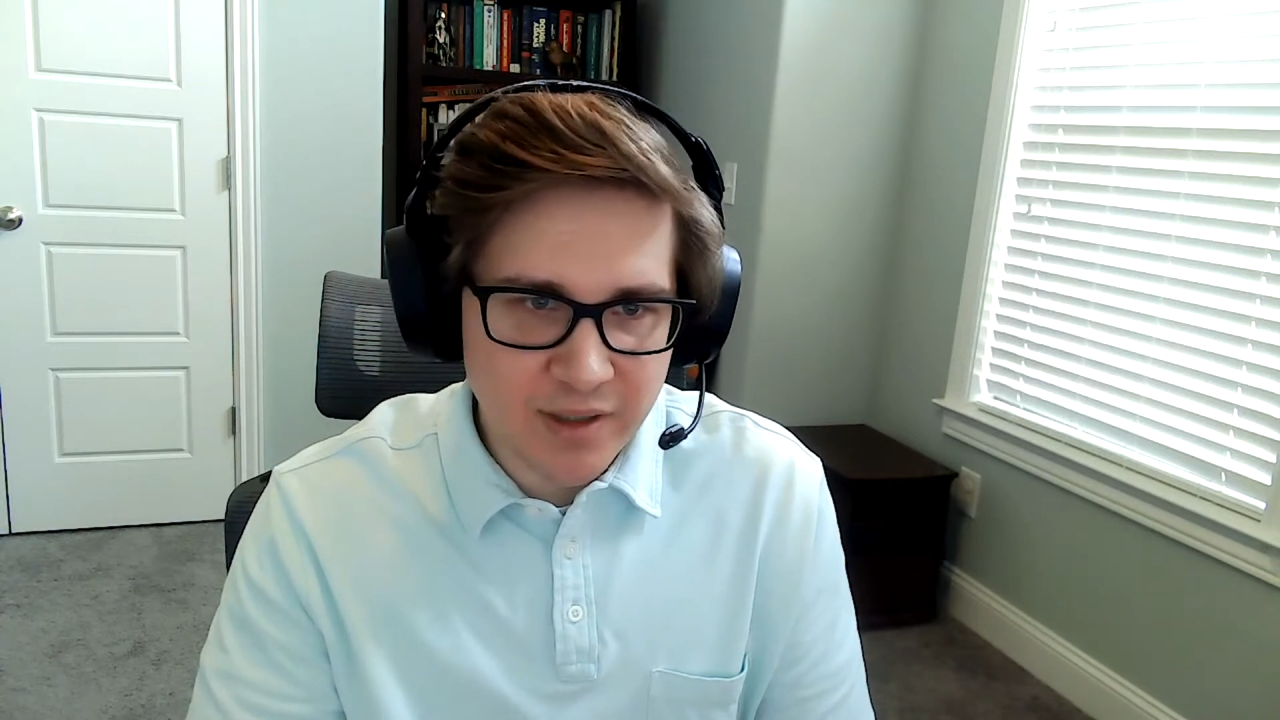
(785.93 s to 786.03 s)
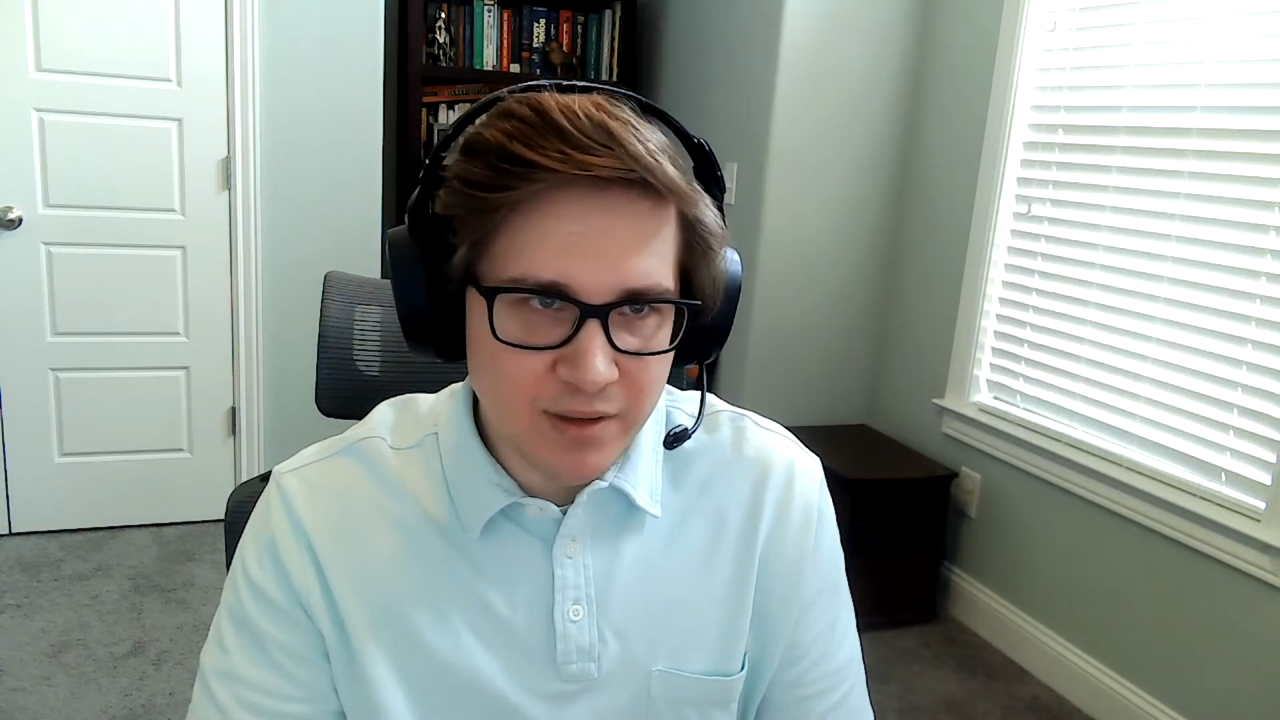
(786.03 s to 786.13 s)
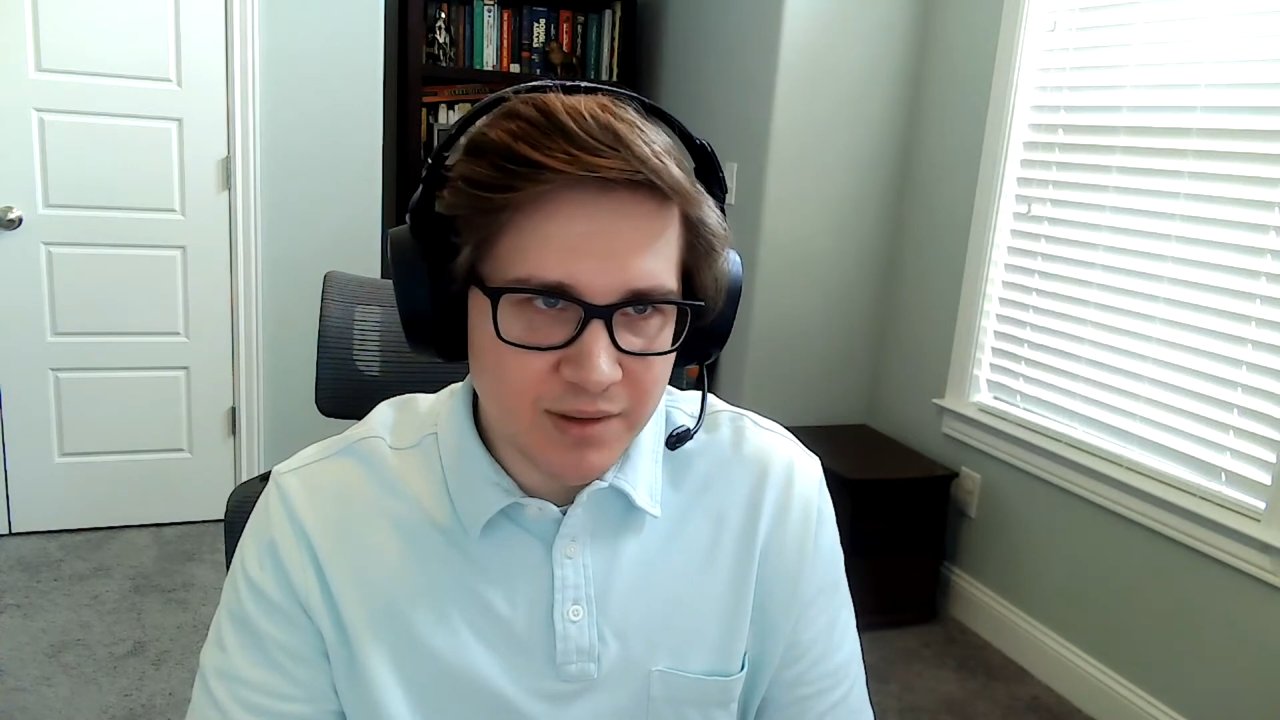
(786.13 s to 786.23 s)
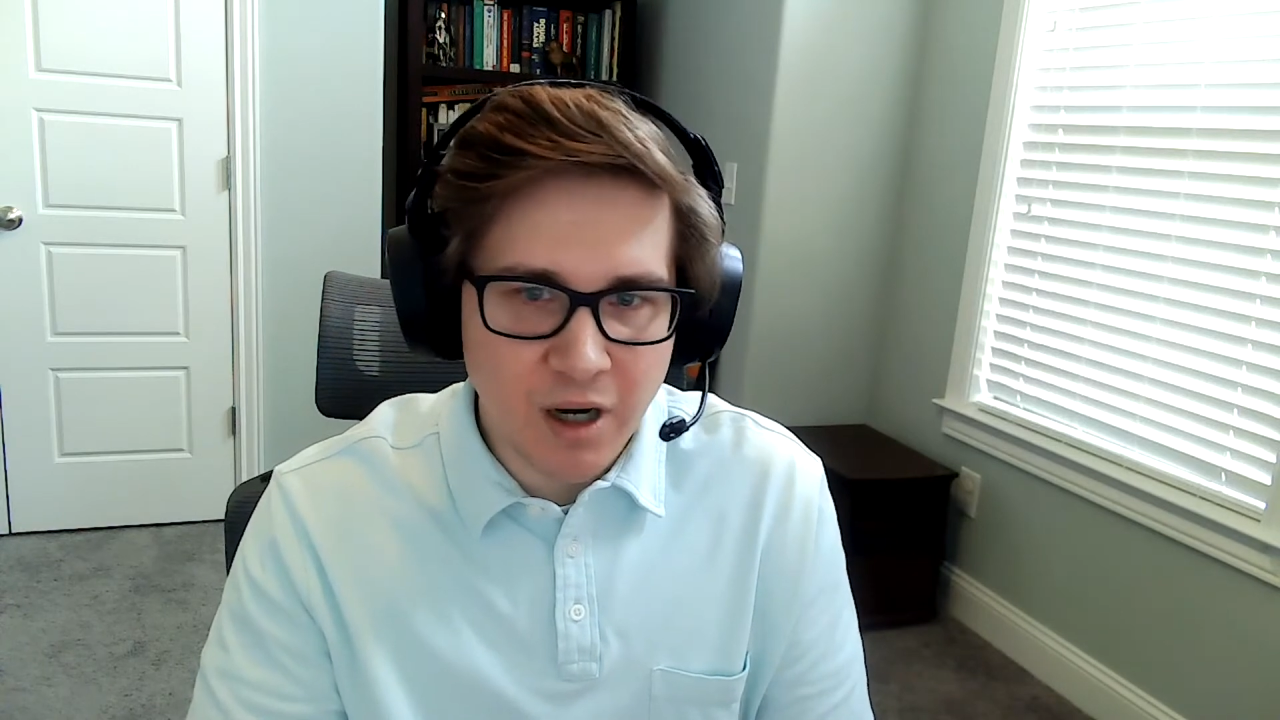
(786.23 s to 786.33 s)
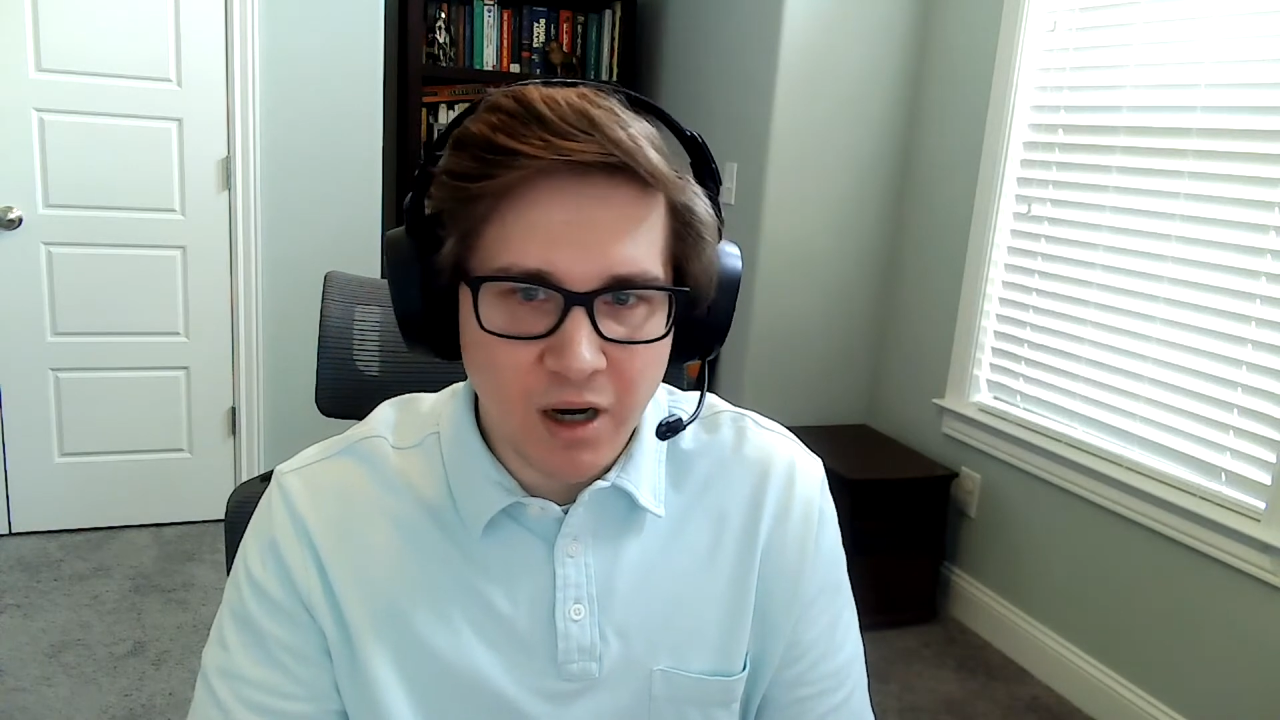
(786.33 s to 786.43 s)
is